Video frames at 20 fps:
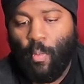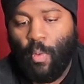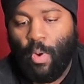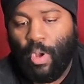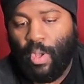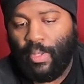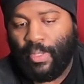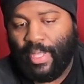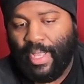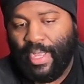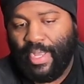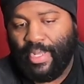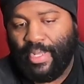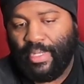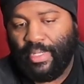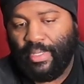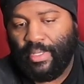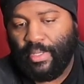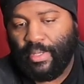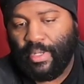walleye
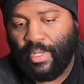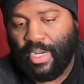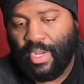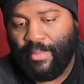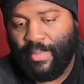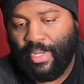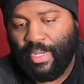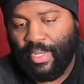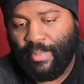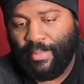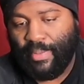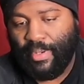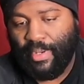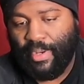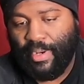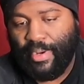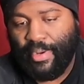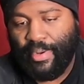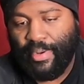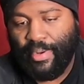are coming up in
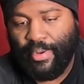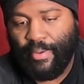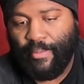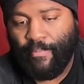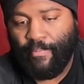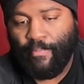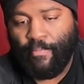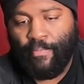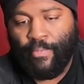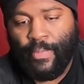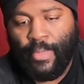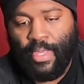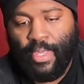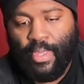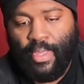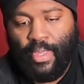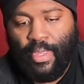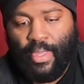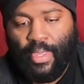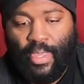there
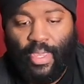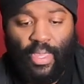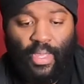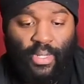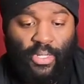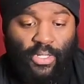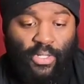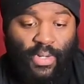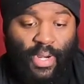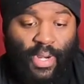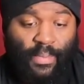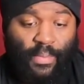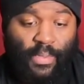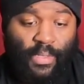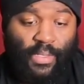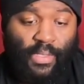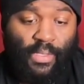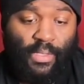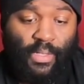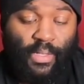and
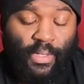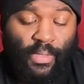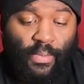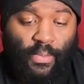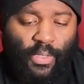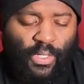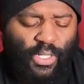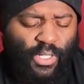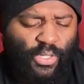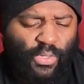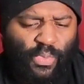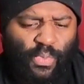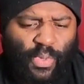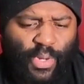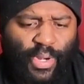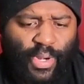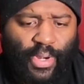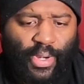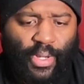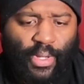stripers, which is
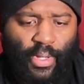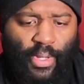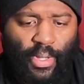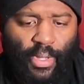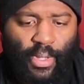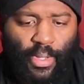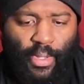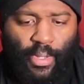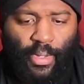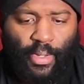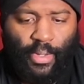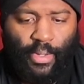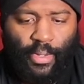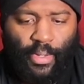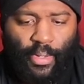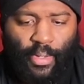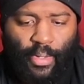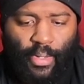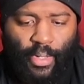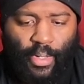weird.
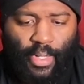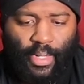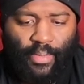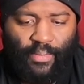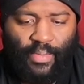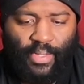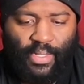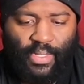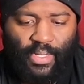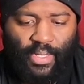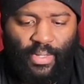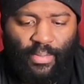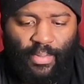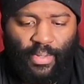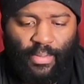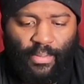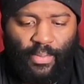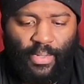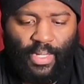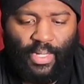I've been seeing
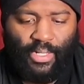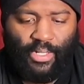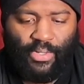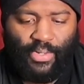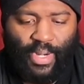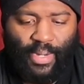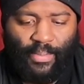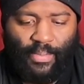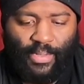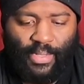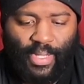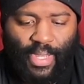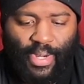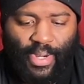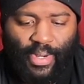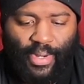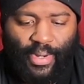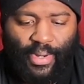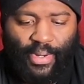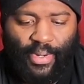people catch stripers out
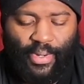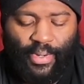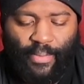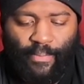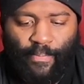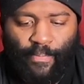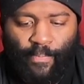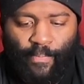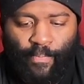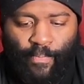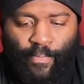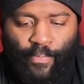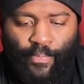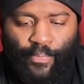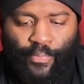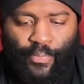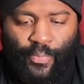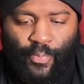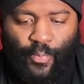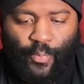of there.
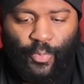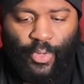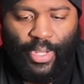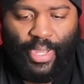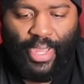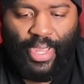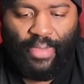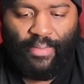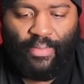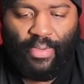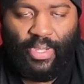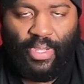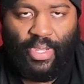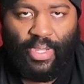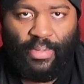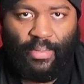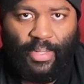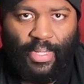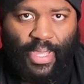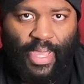We have
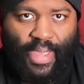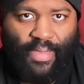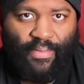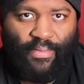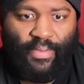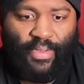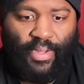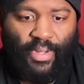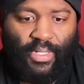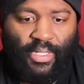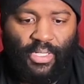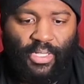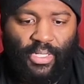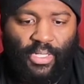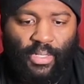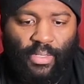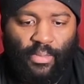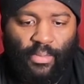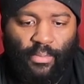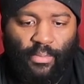catfish,
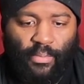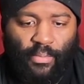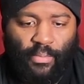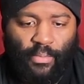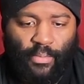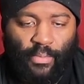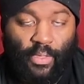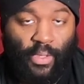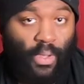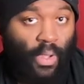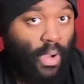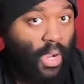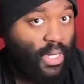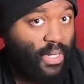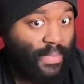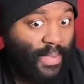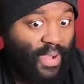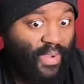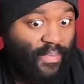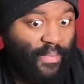
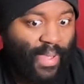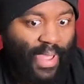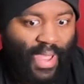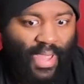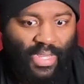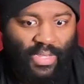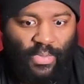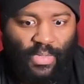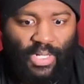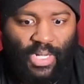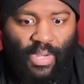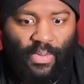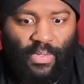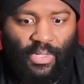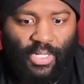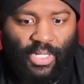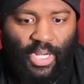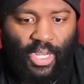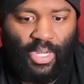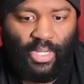largemouth bass, which I was
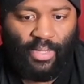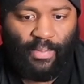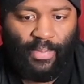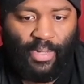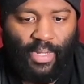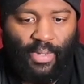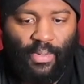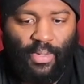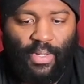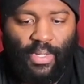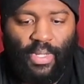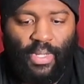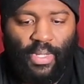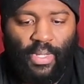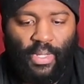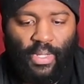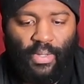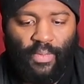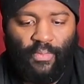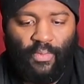shocked about.
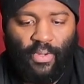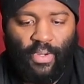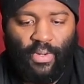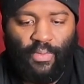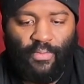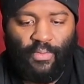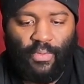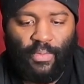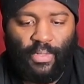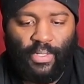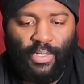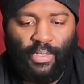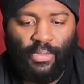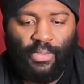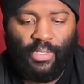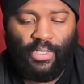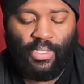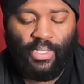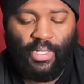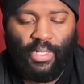Caught a few of those.